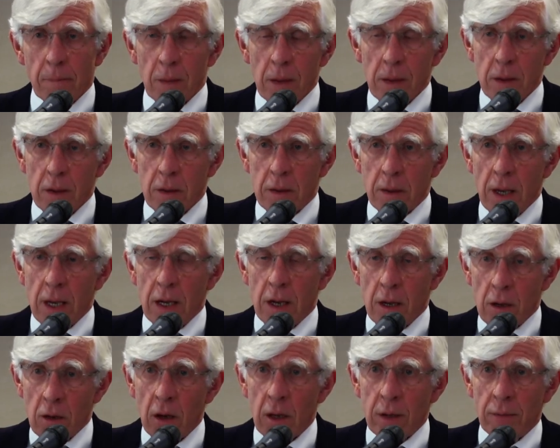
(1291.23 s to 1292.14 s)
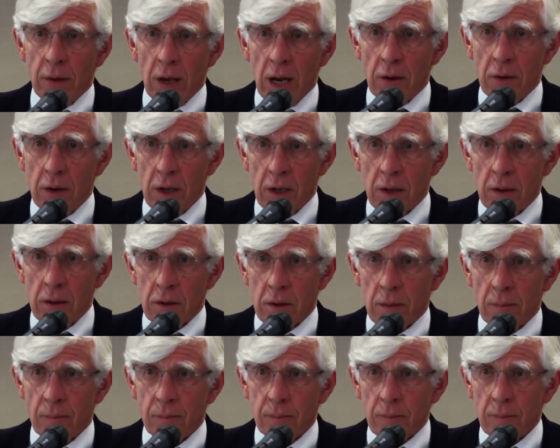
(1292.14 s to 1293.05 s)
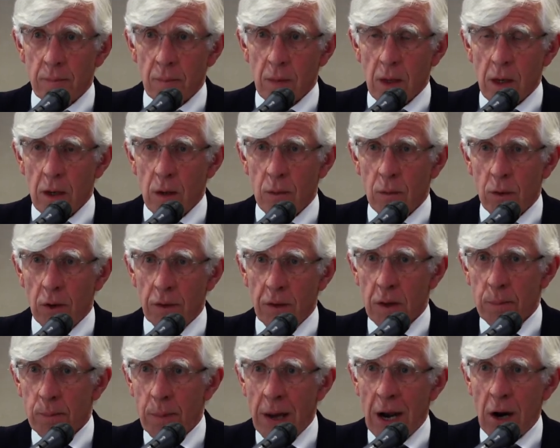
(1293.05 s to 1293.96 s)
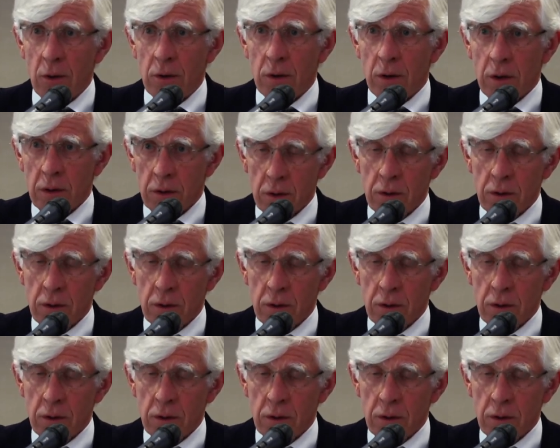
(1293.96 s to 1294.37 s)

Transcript: that in a lot of areas, you've got this paradox.